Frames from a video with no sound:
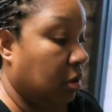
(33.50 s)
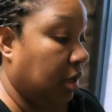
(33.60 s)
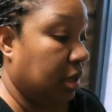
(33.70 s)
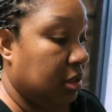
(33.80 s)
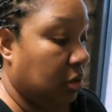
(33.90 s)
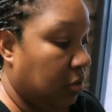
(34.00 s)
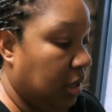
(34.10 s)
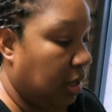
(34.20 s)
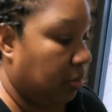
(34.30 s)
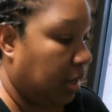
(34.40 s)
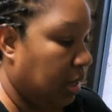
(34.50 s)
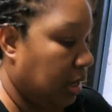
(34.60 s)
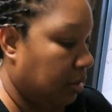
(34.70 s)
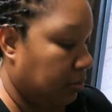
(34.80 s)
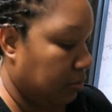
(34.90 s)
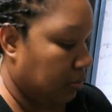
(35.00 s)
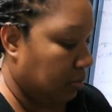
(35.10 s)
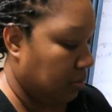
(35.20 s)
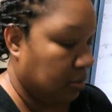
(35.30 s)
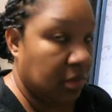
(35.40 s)
Okay, so anyway, um,
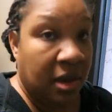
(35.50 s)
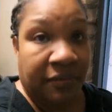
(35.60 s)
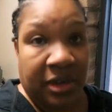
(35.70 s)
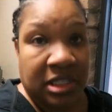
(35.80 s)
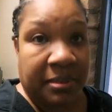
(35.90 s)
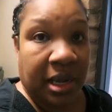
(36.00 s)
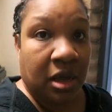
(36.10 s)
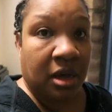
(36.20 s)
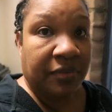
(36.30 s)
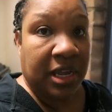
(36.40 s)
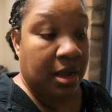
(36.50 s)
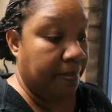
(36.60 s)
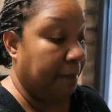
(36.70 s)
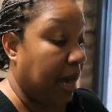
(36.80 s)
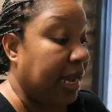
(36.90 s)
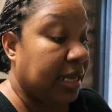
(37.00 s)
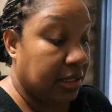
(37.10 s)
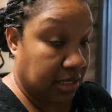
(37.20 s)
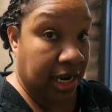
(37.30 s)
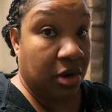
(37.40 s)
fixing my coffee in my
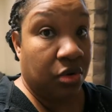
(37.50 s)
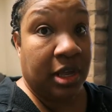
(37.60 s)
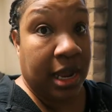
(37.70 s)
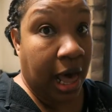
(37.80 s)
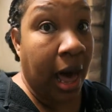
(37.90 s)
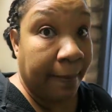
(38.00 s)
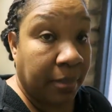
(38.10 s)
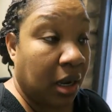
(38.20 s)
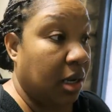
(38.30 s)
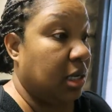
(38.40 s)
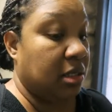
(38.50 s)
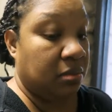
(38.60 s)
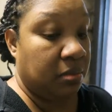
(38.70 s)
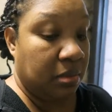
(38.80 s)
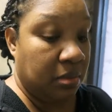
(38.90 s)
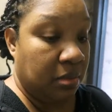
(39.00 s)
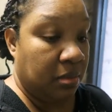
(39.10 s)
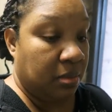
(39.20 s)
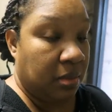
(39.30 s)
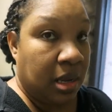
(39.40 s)
container that I bought because
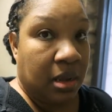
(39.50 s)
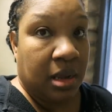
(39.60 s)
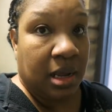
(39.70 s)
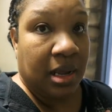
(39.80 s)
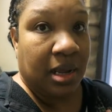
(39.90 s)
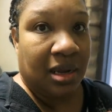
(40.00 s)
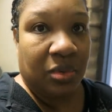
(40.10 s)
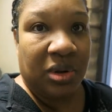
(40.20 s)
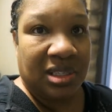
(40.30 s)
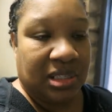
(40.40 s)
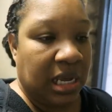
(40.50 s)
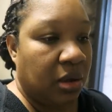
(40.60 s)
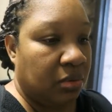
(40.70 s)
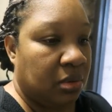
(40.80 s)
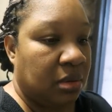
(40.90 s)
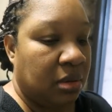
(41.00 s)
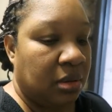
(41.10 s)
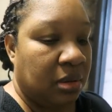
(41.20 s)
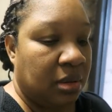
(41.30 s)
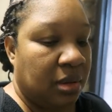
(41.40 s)
I don't want to sound
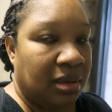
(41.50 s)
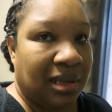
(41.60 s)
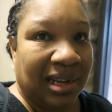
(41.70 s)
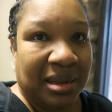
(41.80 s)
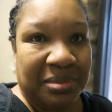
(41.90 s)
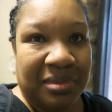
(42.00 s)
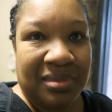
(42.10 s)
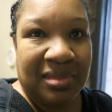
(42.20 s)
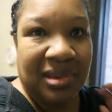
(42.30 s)
like I'm